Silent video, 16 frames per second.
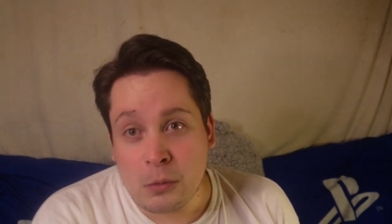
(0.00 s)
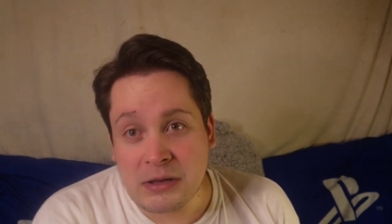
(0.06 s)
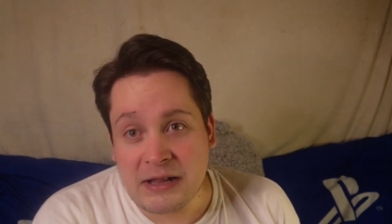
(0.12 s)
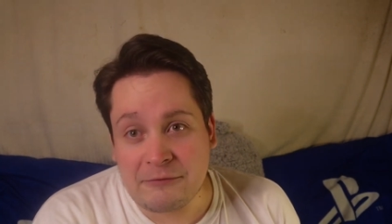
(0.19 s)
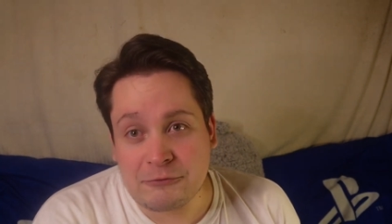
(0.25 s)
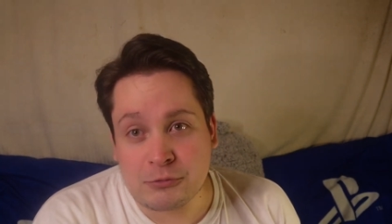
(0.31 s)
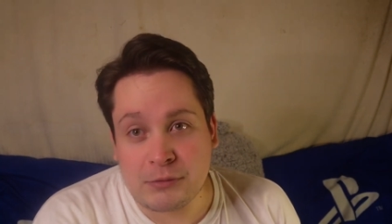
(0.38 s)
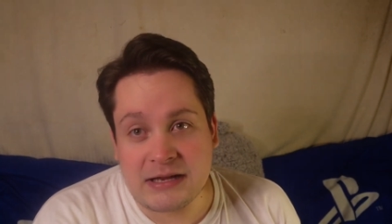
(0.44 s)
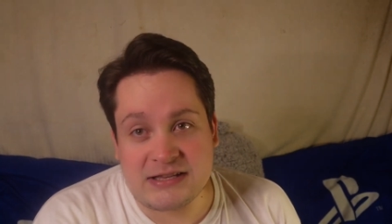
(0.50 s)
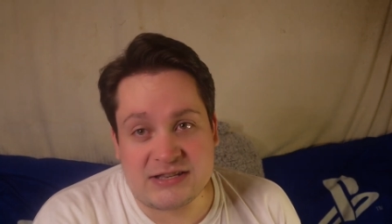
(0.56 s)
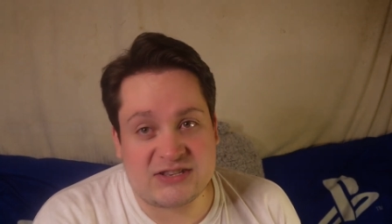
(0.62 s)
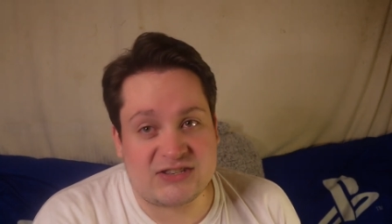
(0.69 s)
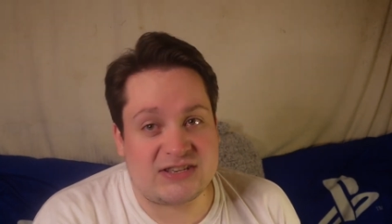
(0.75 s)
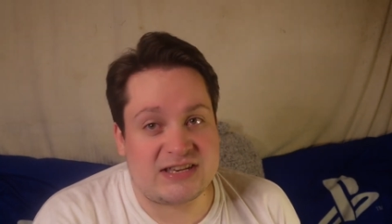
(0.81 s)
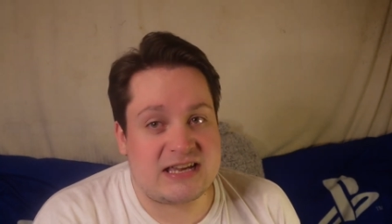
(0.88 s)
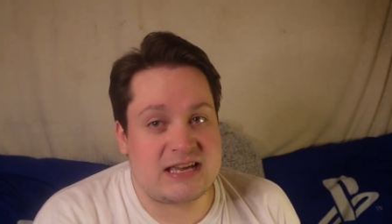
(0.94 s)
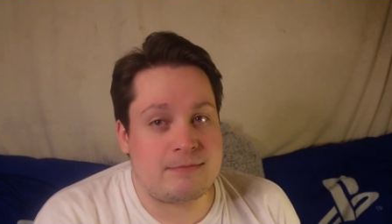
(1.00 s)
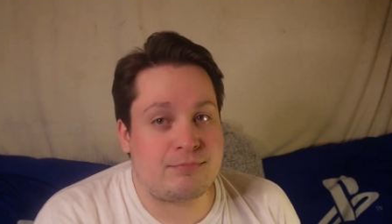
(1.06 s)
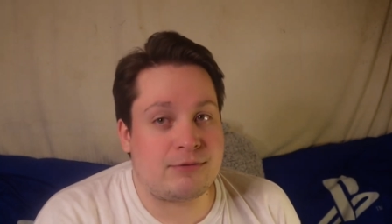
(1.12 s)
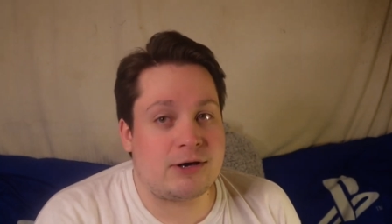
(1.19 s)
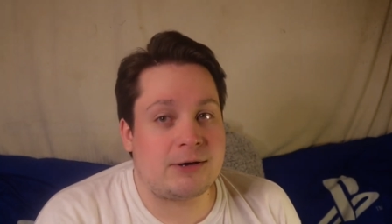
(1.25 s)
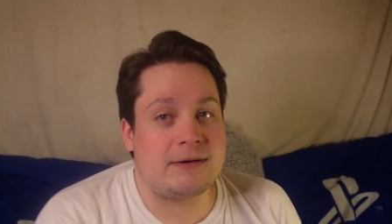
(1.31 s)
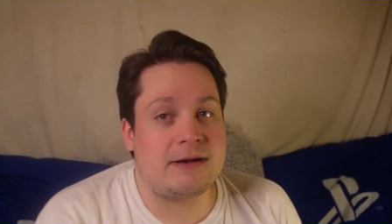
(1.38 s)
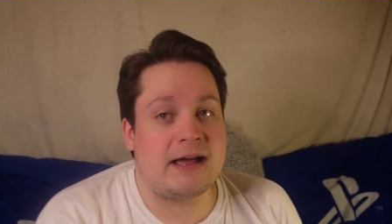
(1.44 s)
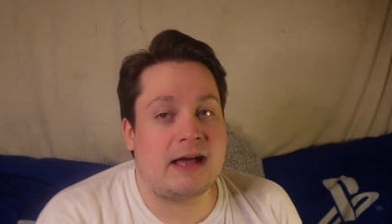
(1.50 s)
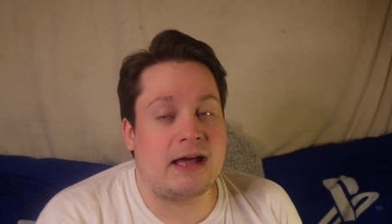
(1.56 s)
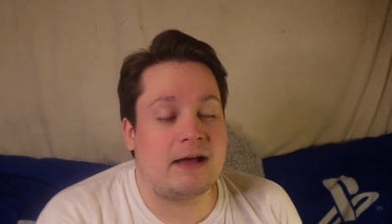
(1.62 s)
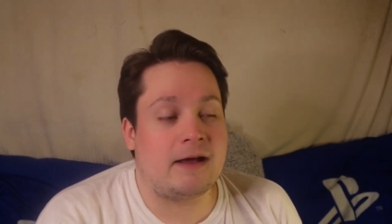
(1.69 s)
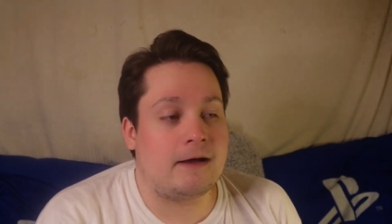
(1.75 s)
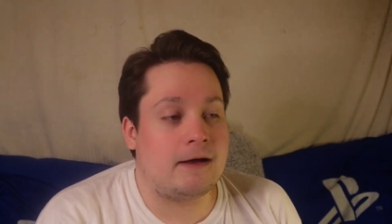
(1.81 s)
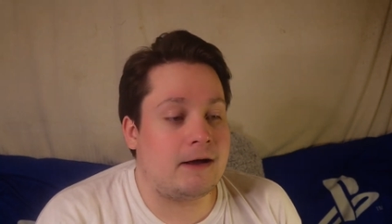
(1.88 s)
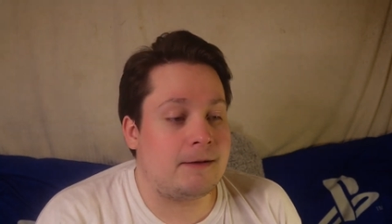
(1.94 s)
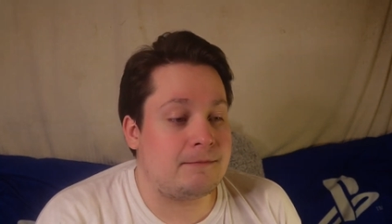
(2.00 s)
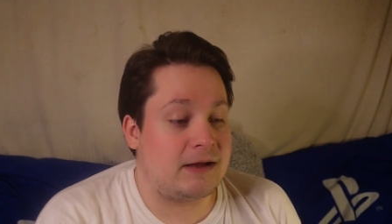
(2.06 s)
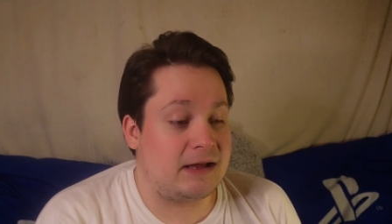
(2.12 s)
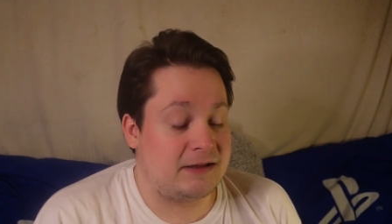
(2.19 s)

We'll have to wait and see, but um,